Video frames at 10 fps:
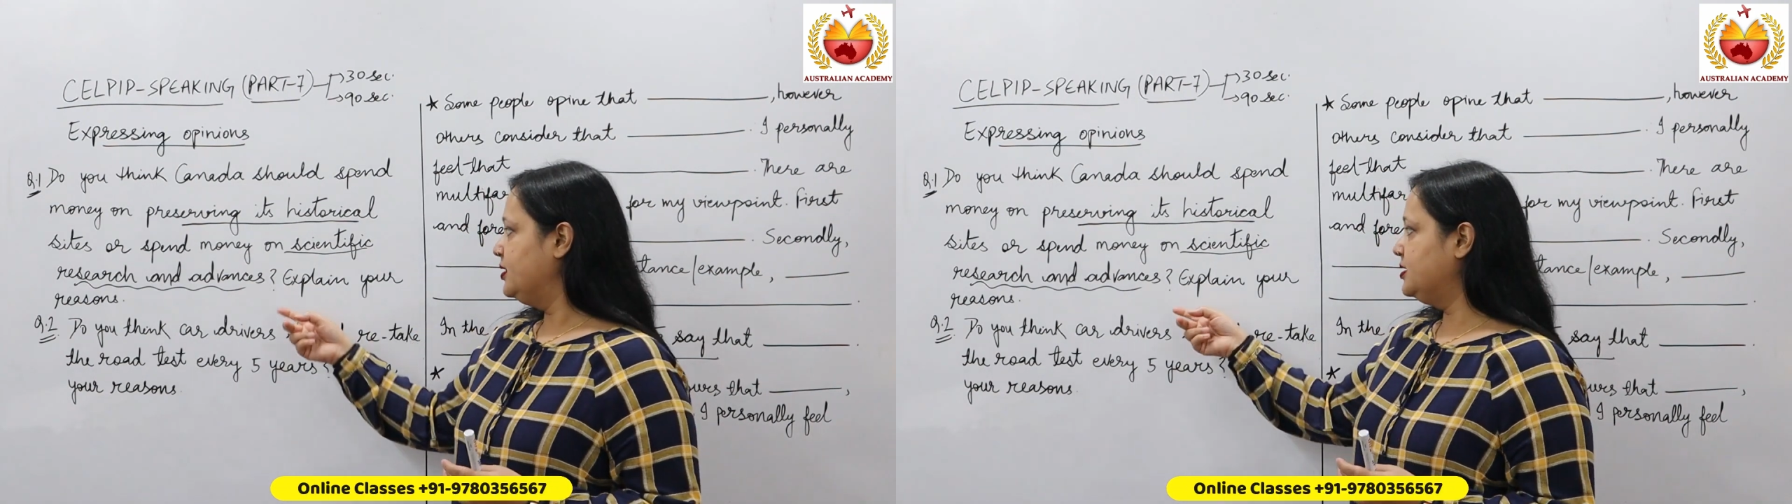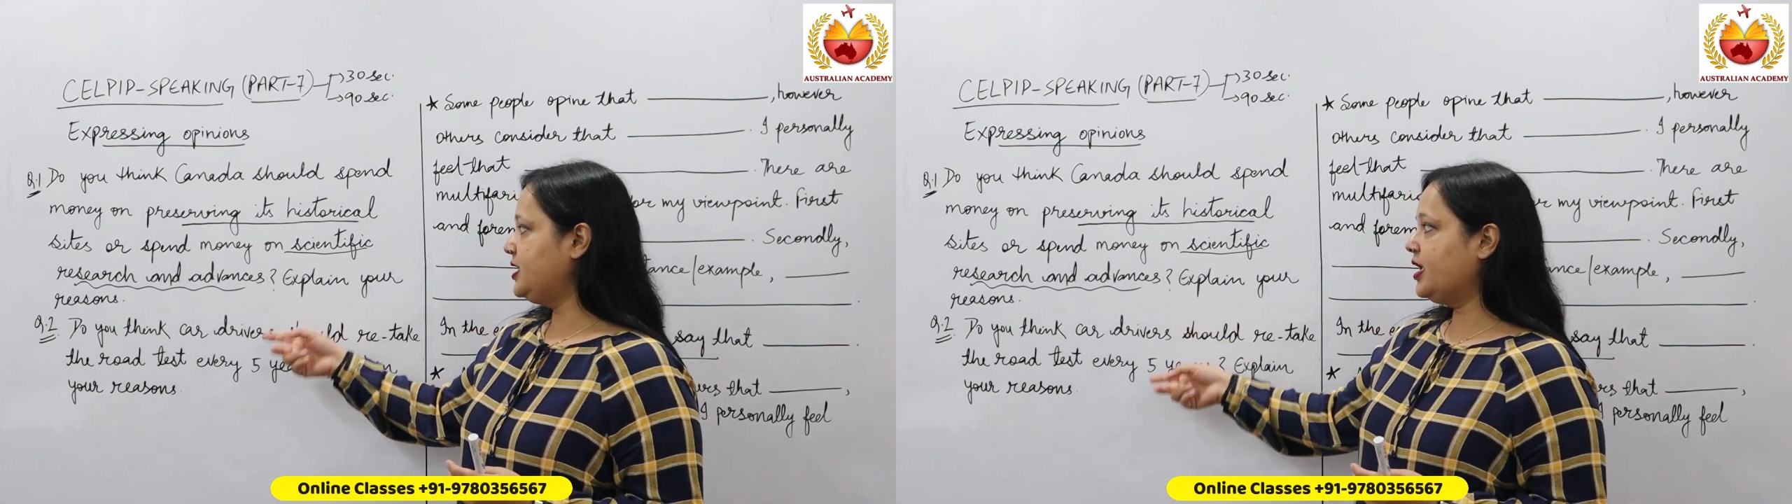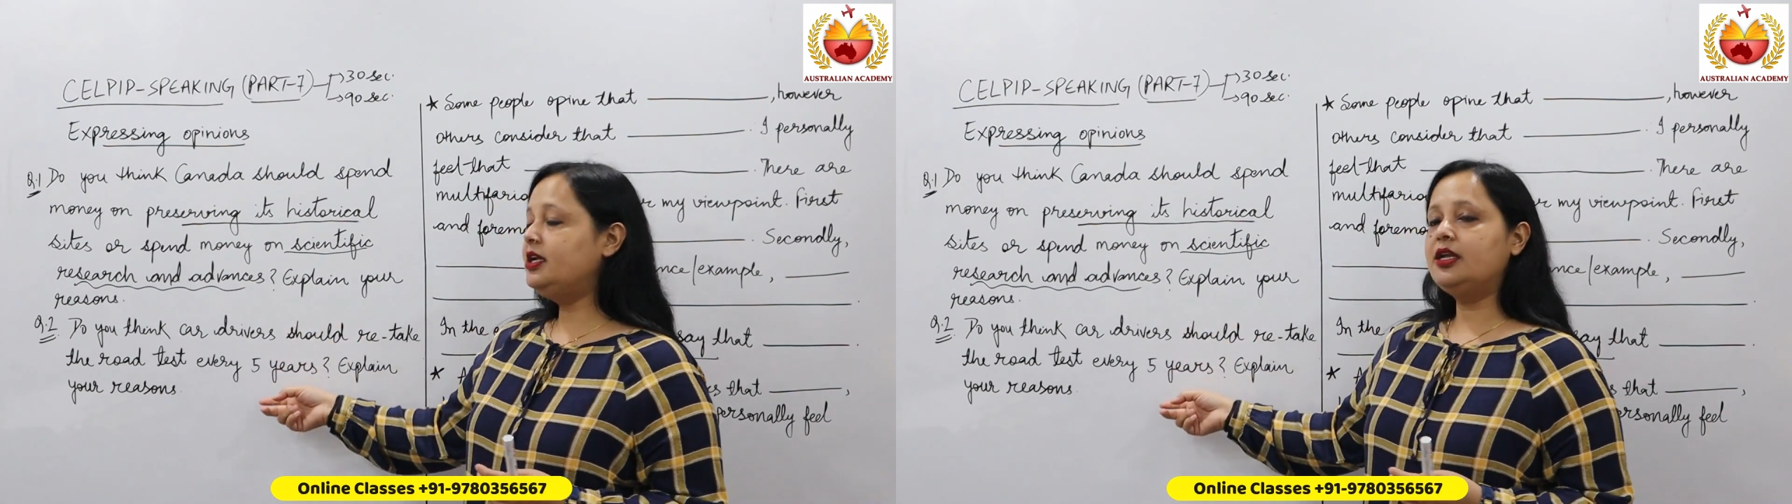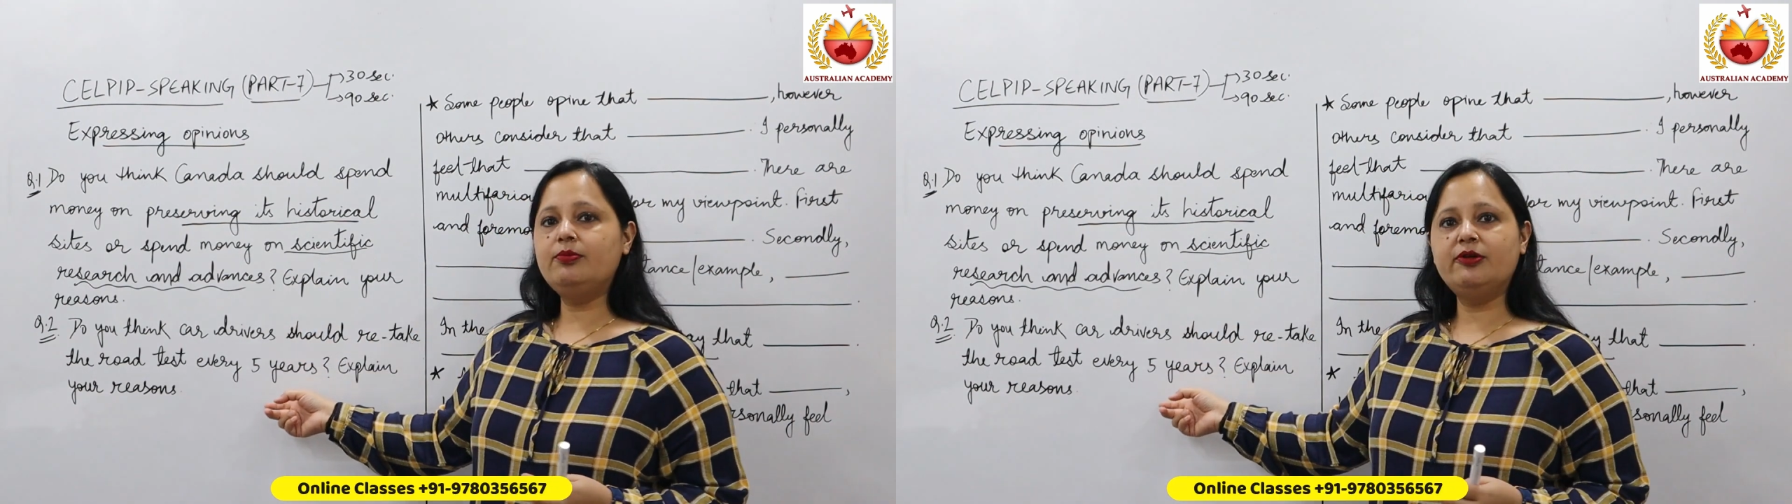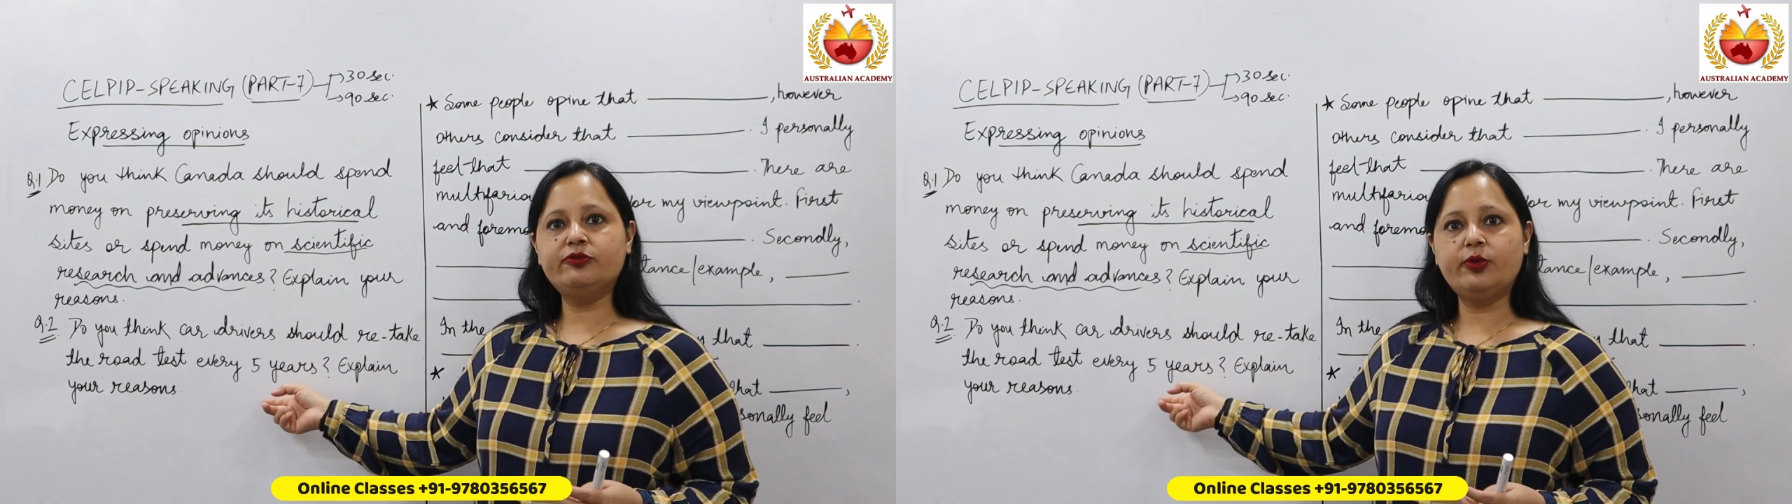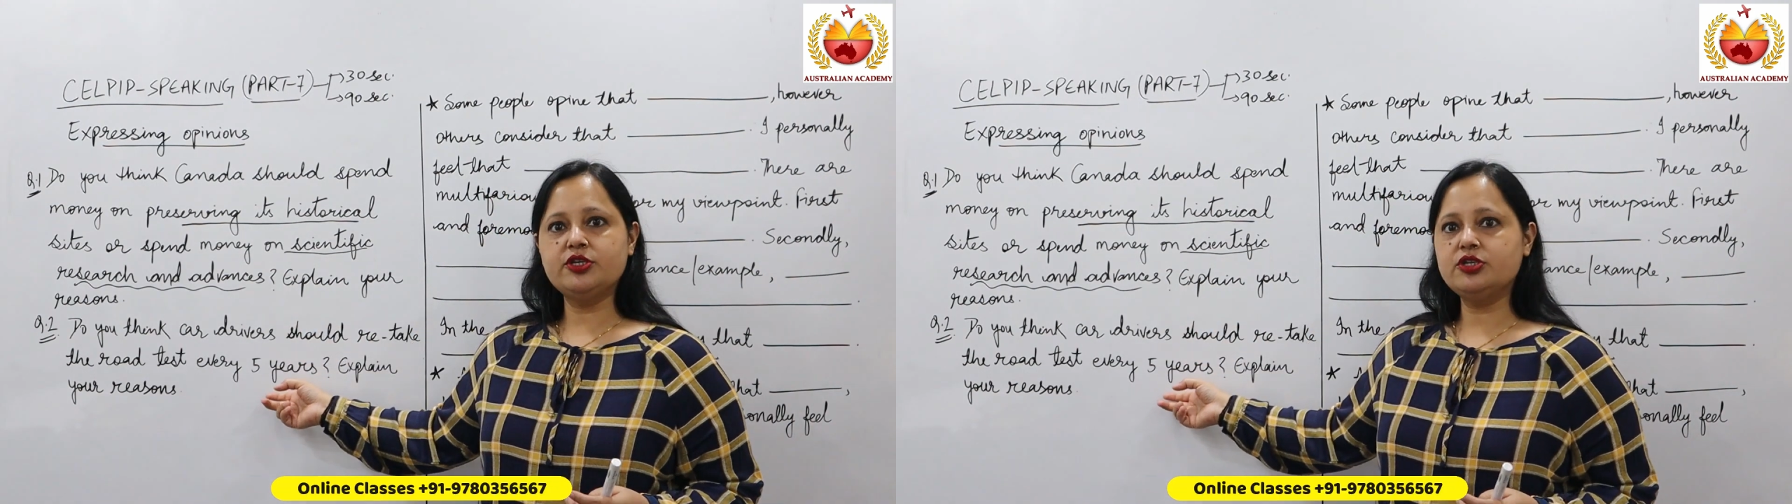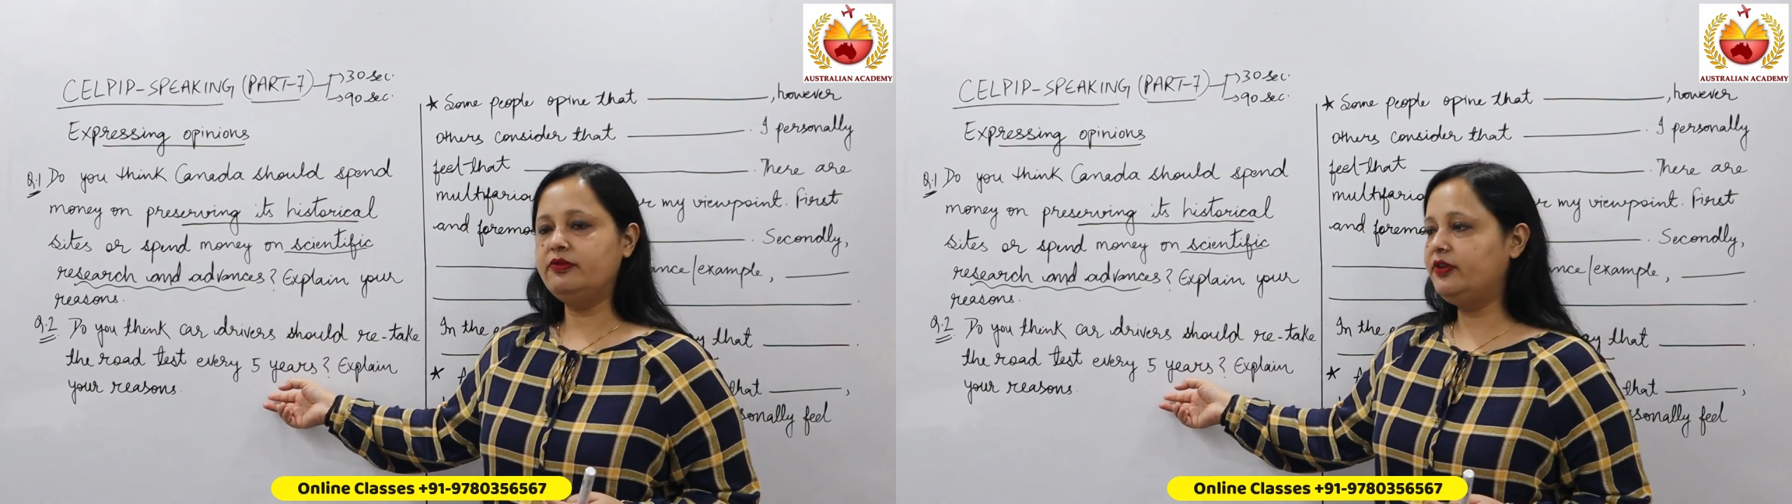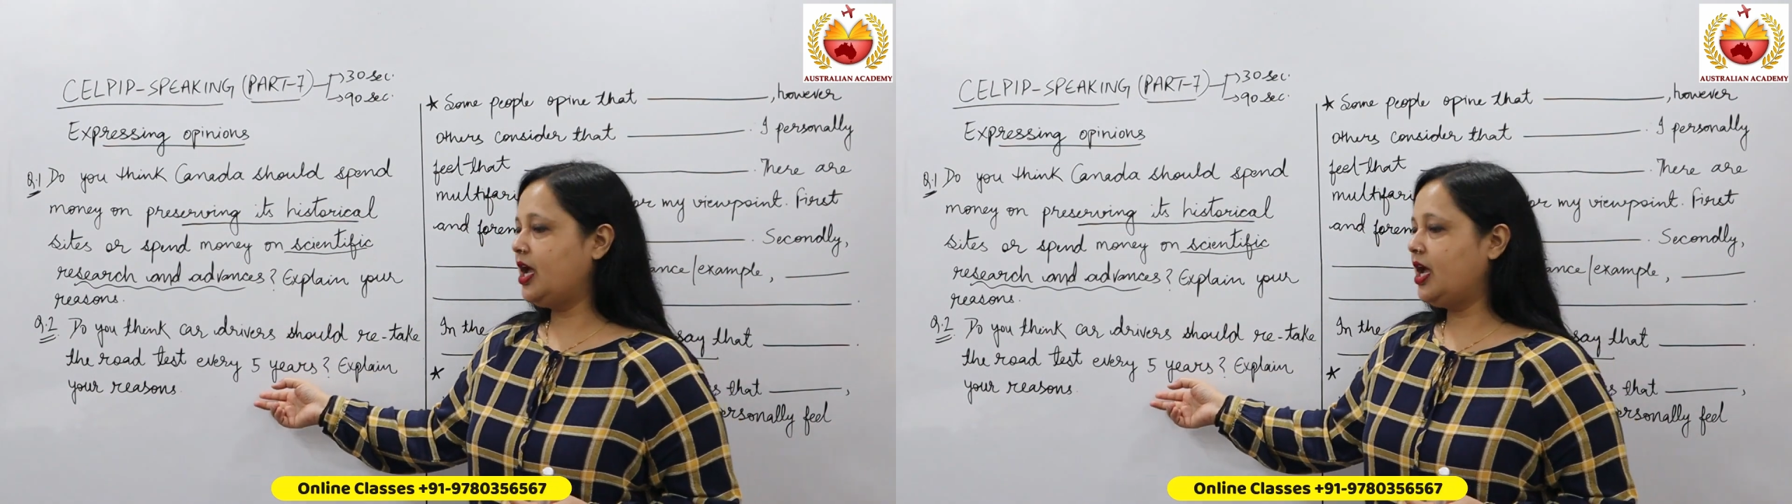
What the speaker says: The second type of question